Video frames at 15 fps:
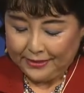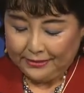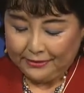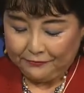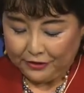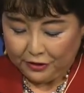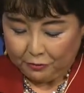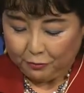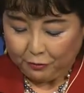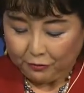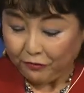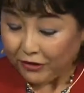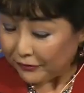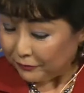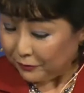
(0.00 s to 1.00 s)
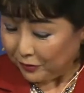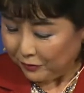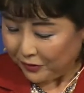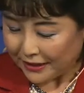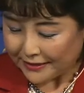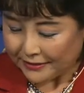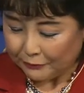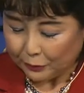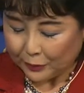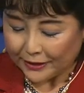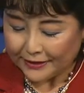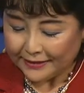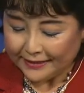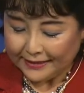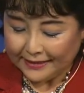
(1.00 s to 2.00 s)
very provocative
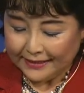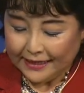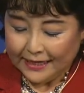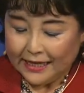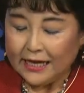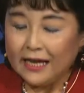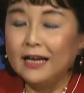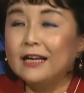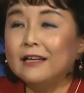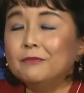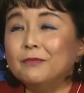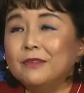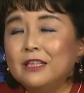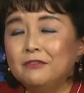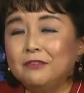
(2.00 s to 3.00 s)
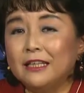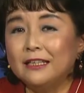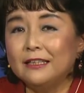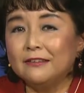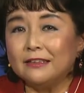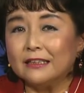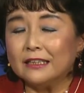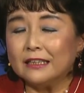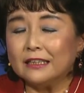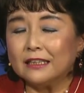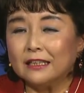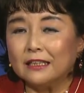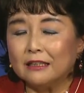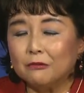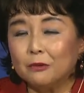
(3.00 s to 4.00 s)
one. If anything,
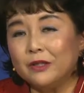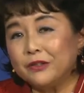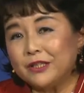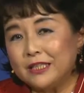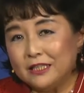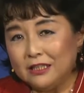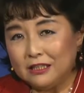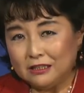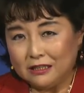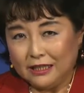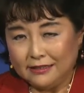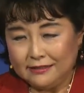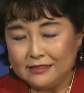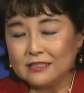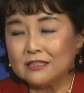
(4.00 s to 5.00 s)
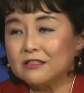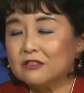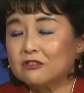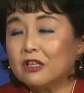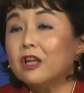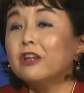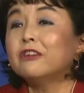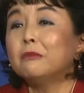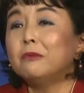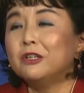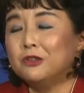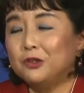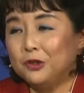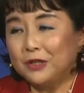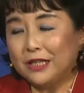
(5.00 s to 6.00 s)
he discusses a lot
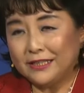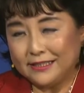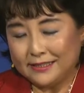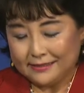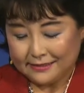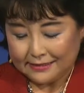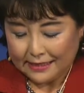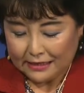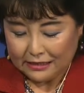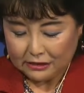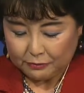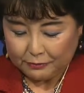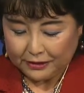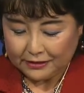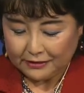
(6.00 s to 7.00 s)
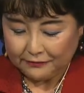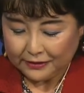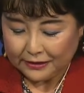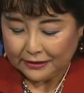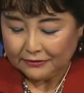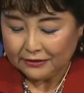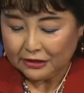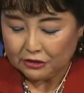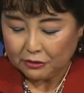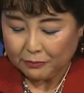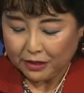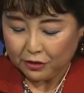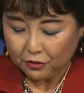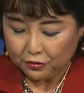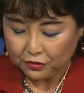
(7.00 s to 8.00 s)
about the United States, but if anything,
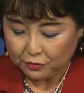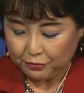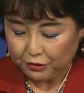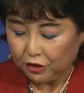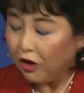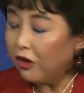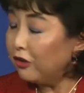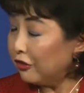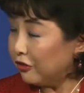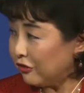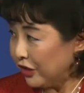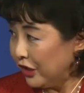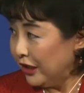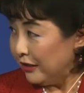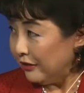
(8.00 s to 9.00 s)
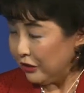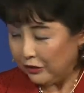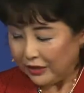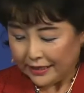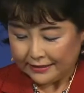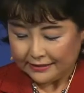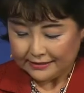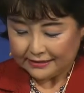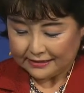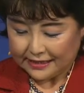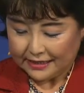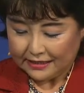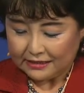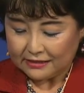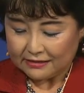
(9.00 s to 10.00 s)
Japan goes beyond the United
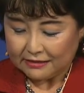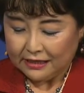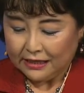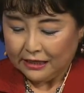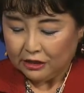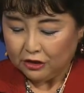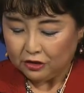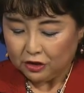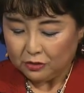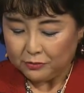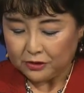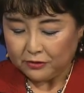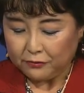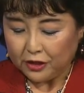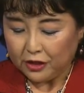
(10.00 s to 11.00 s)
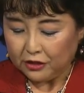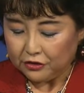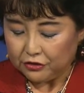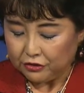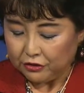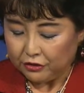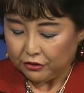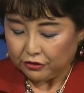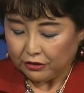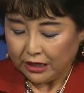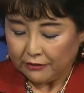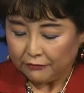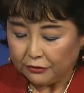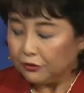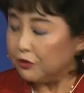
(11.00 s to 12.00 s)
States in terms of younger generation
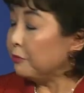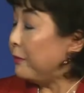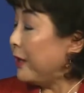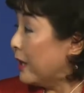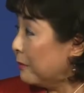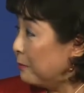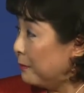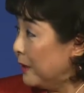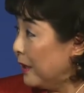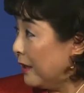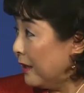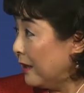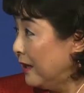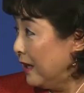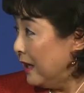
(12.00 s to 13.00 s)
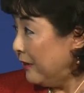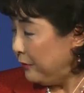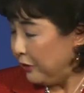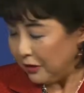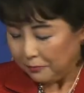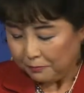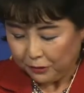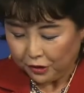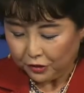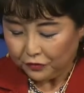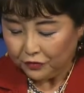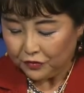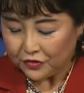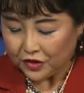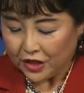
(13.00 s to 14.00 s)
having to bear heavier
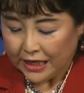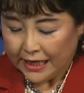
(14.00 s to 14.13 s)
burdens